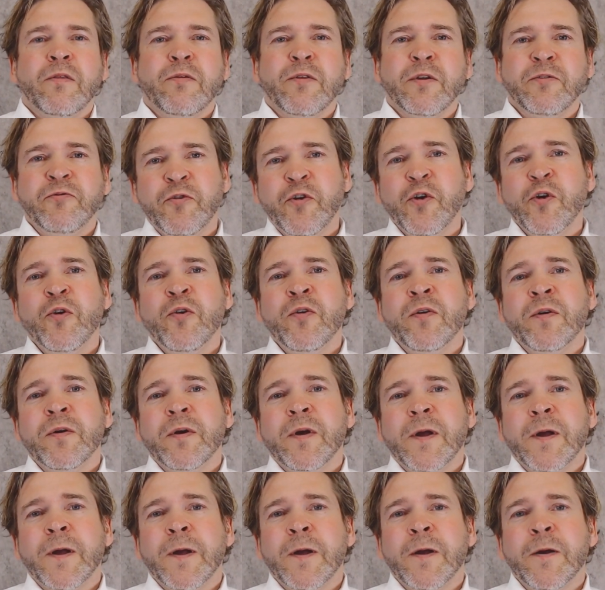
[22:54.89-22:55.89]
The true
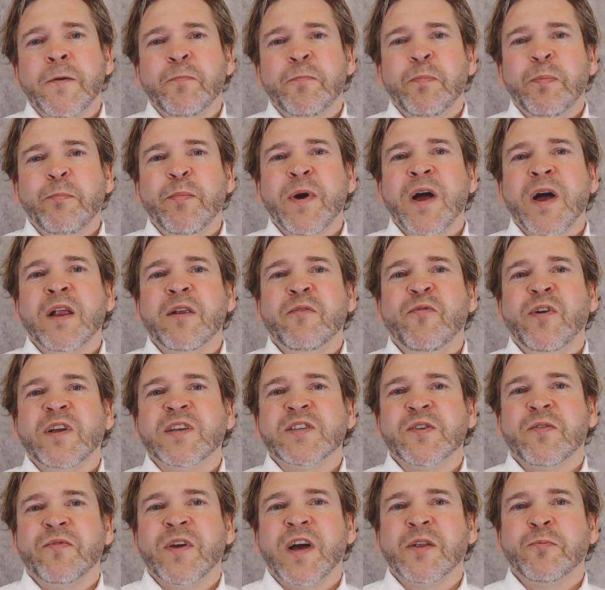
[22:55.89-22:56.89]

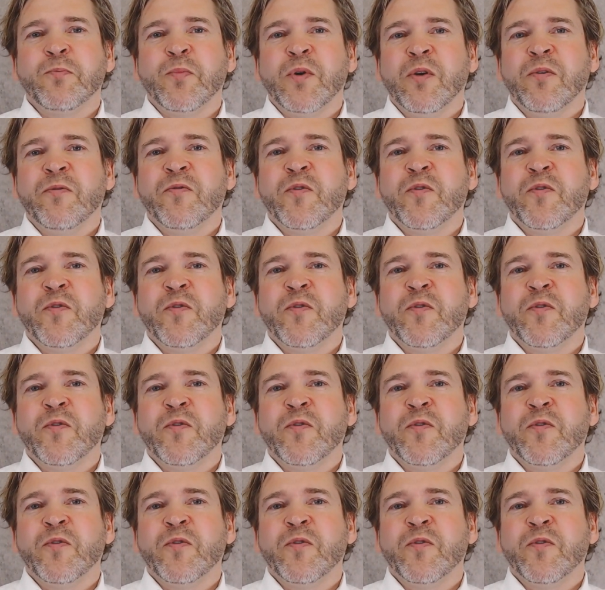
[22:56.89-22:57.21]
benefits of that will,